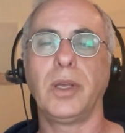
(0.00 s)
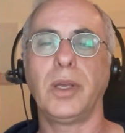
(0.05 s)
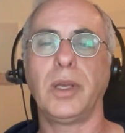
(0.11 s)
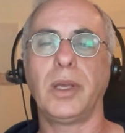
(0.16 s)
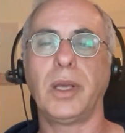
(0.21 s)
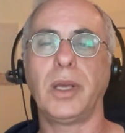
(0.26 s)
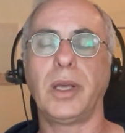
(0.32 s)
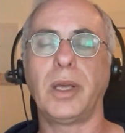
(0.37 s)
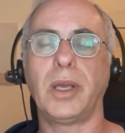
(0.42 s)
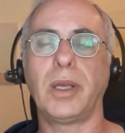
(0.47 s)

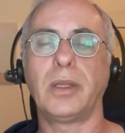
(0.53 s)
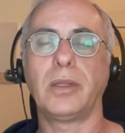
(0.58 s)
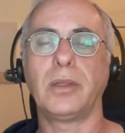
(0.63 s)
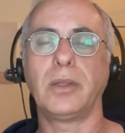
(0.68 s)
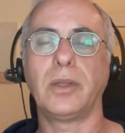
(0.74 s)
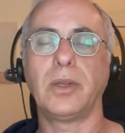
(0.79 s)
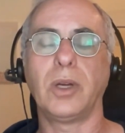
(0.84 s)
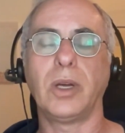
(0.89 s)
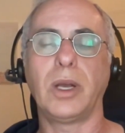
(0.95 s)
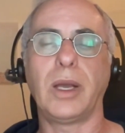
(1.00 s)
And
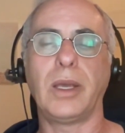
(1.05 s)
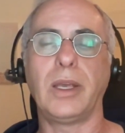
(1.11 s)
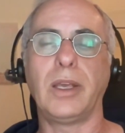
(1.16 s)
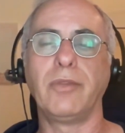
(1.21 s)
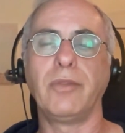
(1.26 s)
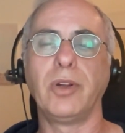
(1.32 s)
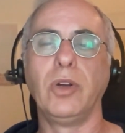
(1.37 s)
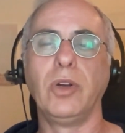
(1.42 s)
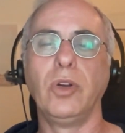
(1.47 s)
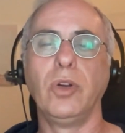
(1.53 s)
I
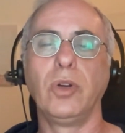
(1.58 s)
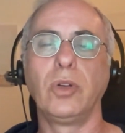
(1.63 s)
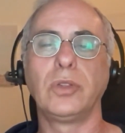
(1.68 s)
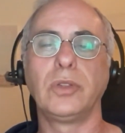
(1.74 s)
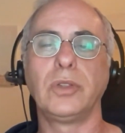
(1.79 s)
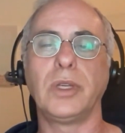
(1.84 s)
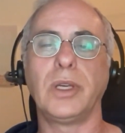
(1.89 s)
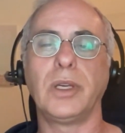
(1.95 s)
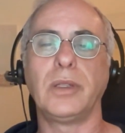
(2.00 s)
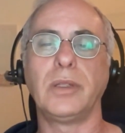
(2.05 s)
even
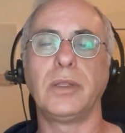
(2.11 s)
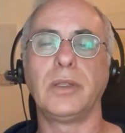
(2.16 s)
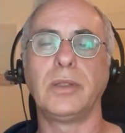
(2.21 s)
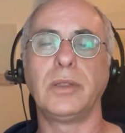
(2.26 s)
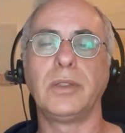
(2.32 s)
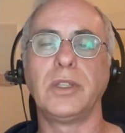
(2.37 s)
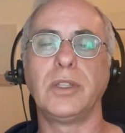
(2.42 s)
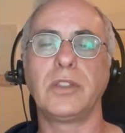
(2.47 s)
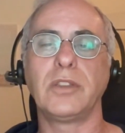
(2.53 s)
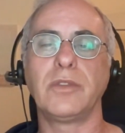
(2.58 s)
looked in the
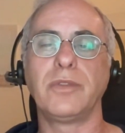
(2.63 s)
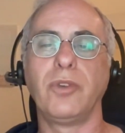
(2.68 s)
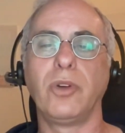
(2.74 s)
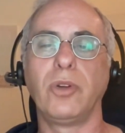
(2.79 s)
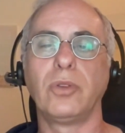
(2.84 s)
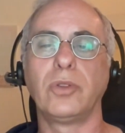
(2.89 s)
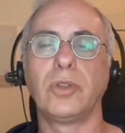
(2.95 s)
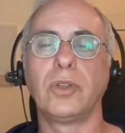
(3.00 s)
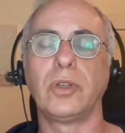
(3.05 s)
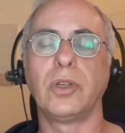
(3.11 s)
dist
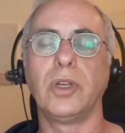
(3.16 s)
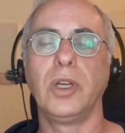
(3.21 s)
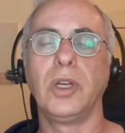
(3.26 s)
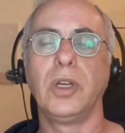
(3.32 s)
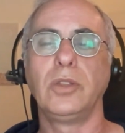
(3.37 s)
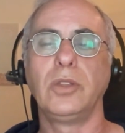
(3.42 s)
folder